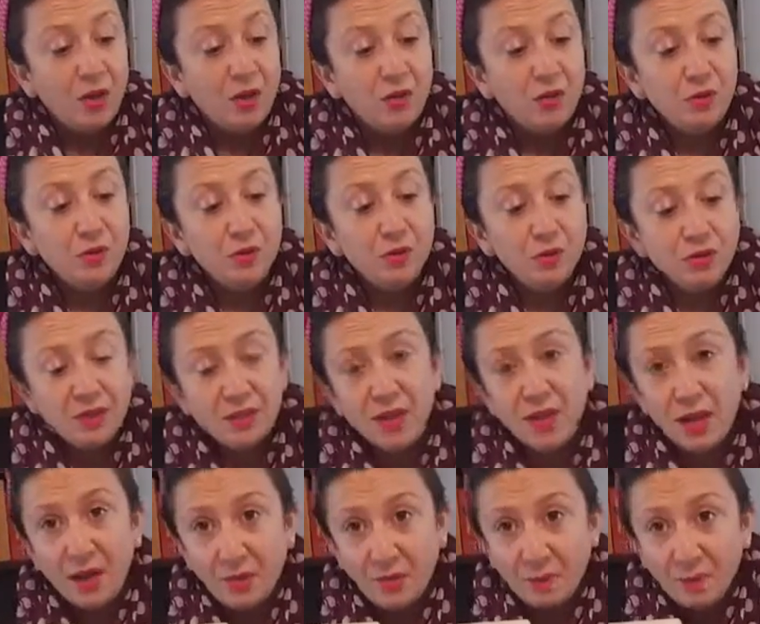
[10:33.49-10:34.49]
You use
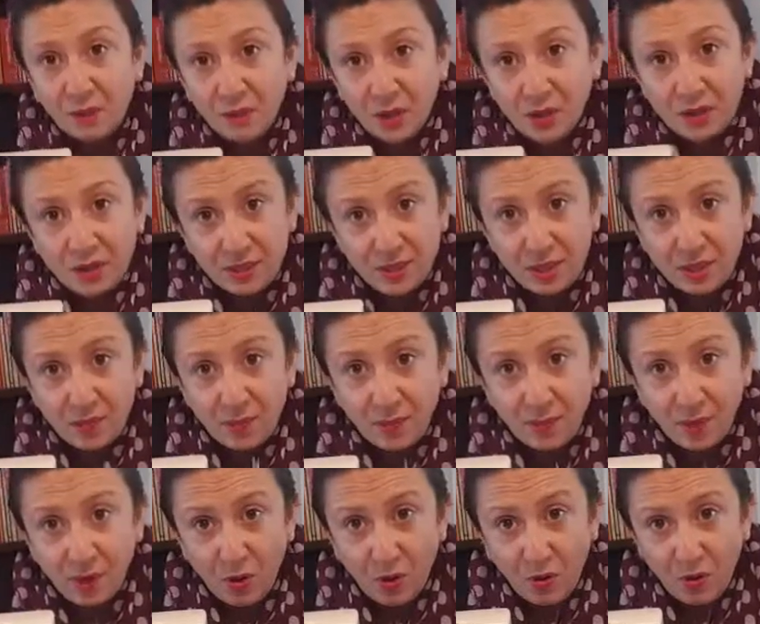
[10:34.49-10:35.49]
your stitch
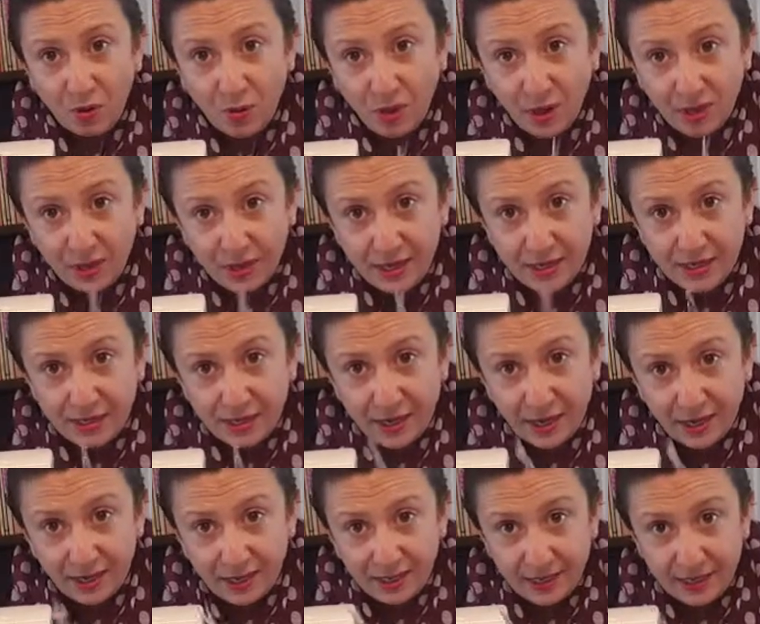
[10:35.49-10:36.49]
ripper, or these are
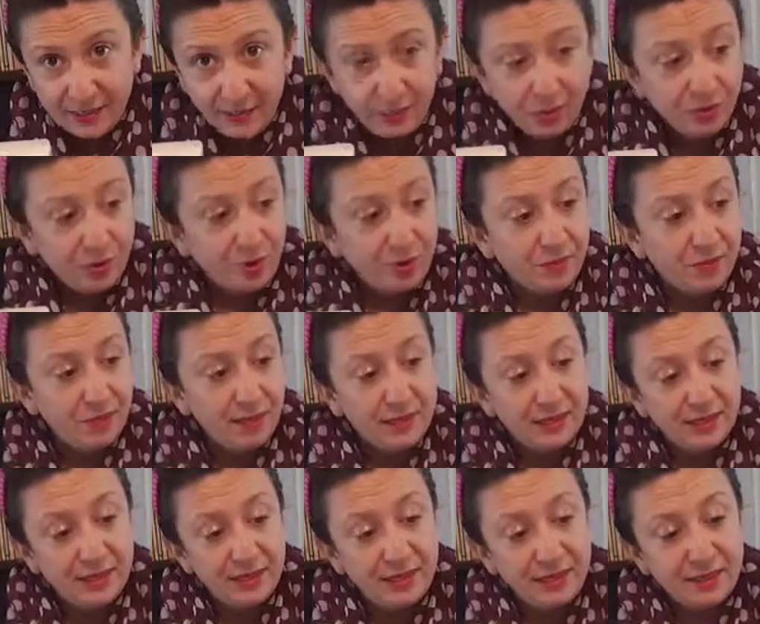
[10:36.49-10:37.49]
like little
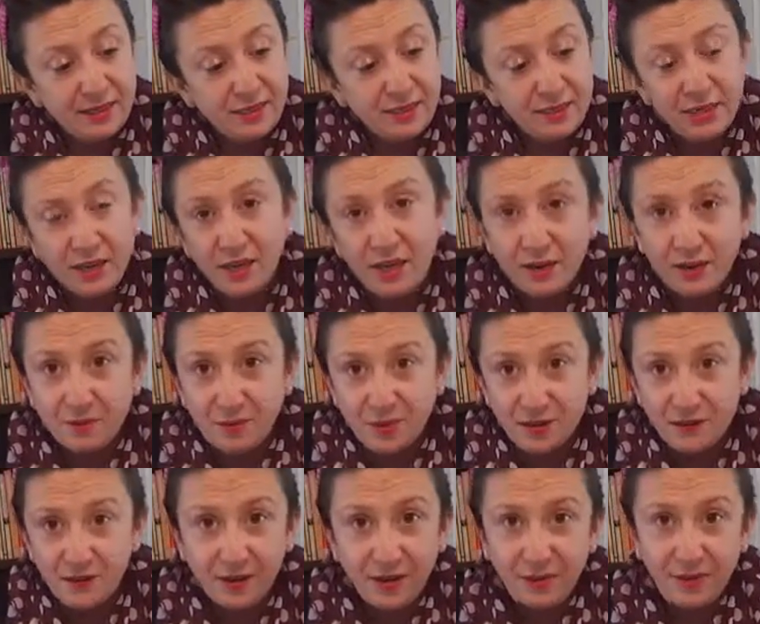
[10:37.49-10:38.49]
embroidery scissors, which I
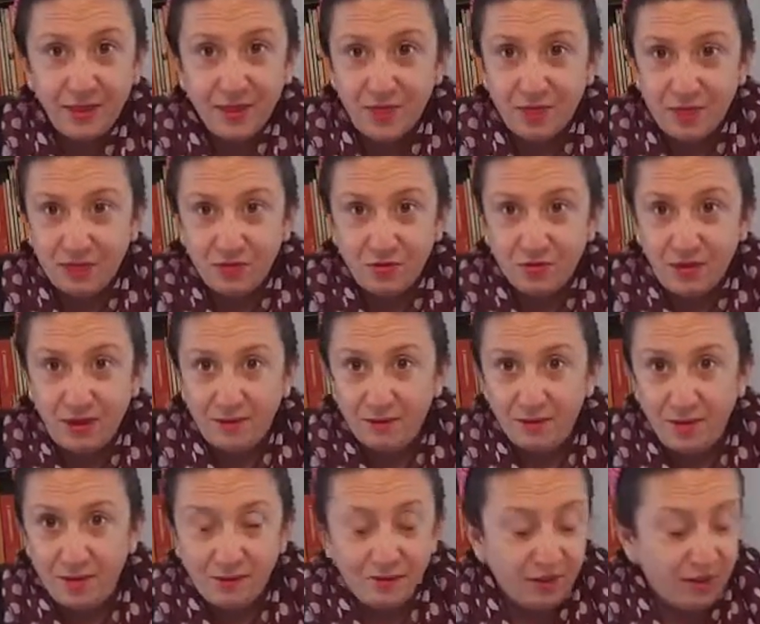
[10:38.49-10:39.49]
always find, I mean, they're just
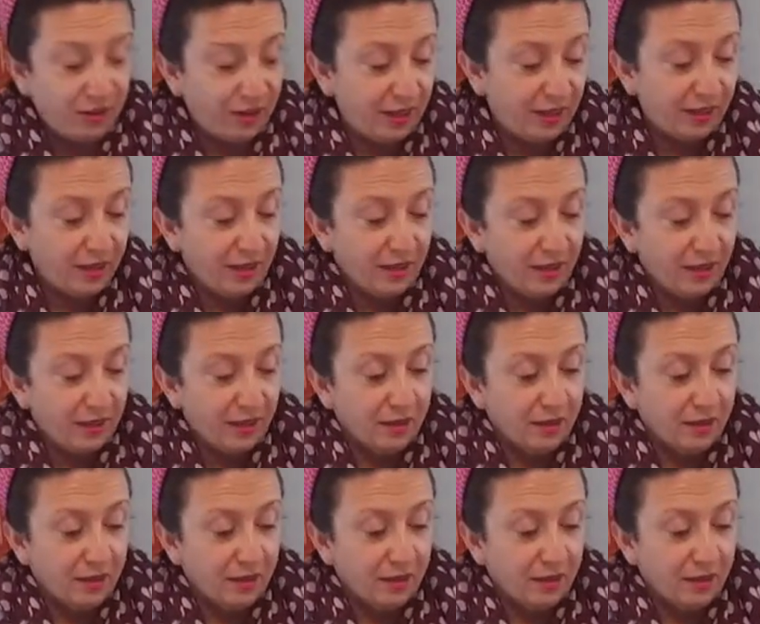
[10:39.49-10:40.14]
great for everything.